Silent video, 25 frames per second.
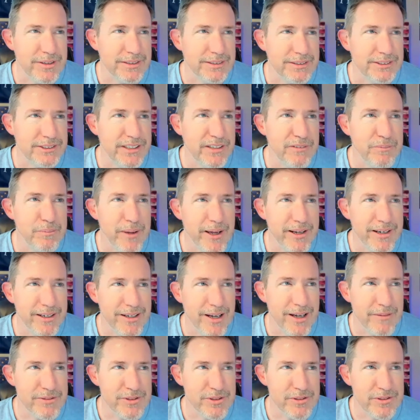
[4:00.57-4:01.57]
and chief petty
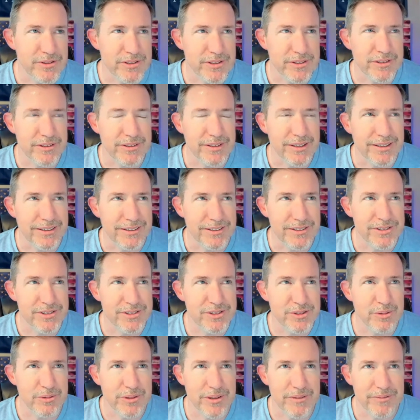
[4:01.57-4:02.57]
officers are
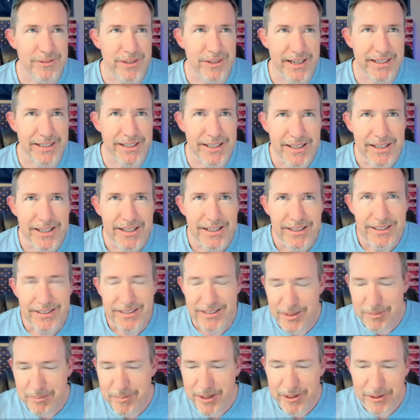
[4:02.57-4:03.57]
sort of like
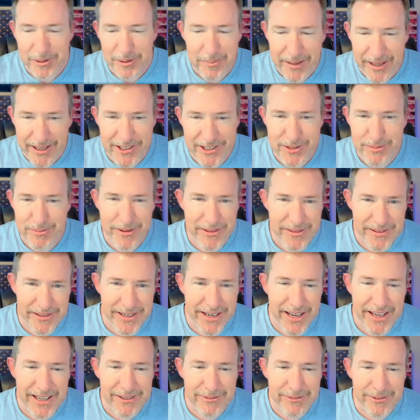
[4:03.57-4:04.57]
the middle management of the
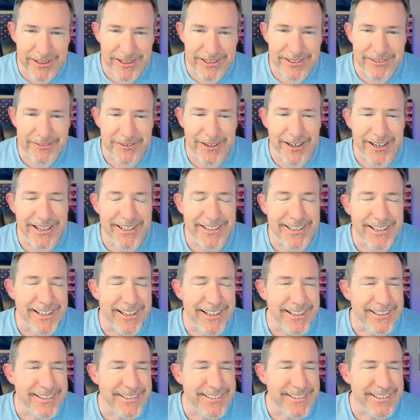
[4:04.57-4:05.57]
Navy, right?
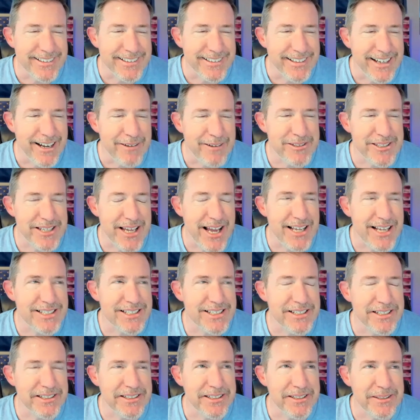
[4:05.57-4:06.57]
And I was
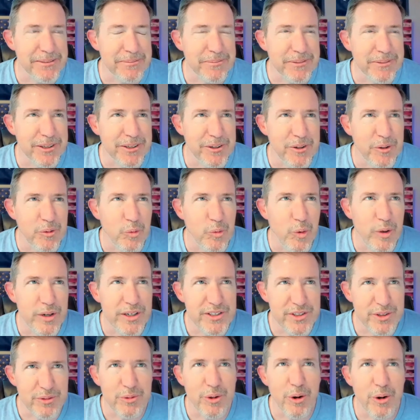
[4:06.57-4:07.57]
asking him, what
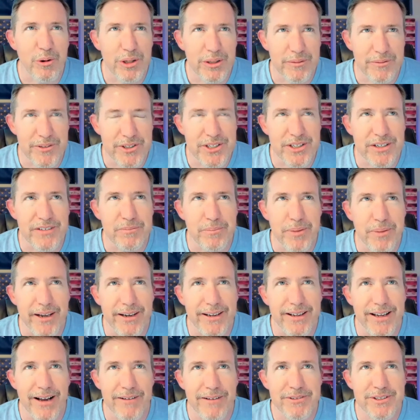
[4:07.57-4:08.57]
is the role of a chief
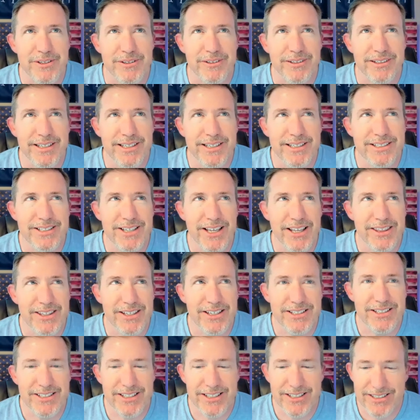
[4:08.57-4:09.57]
petty officer? And he said
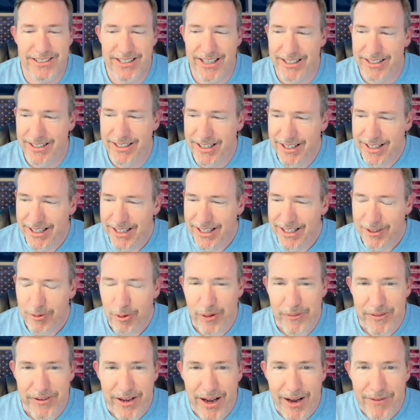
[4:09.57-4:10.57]
this. He said,
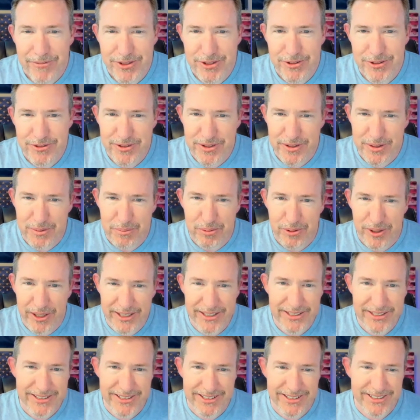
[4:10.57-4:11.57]
"Well, the officers are the
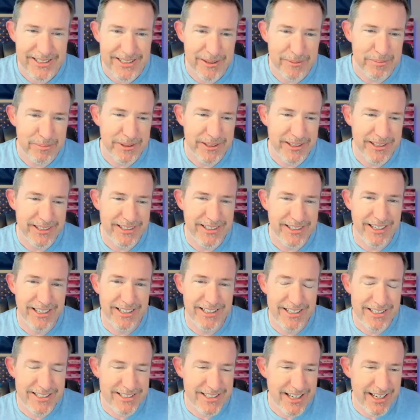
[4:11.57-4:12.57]
brains of the company,"
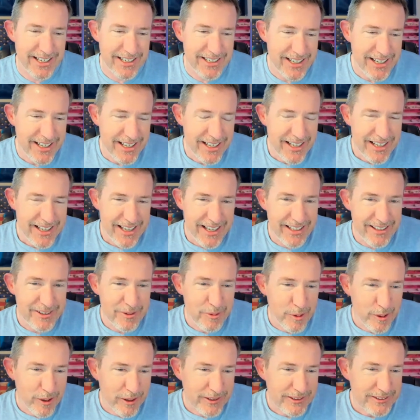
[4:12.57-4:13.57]
and he said, "And the
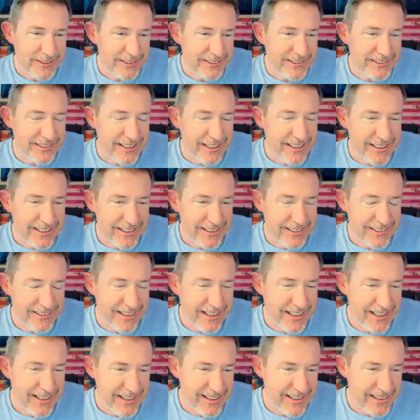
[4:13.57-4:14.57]
workers are,
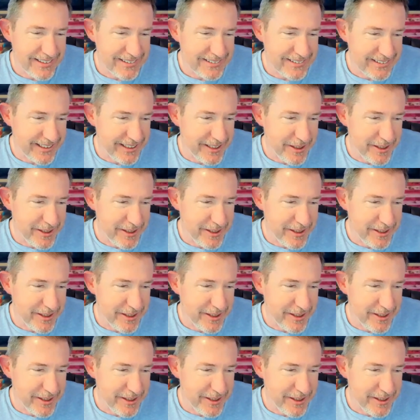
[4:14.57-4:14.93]
are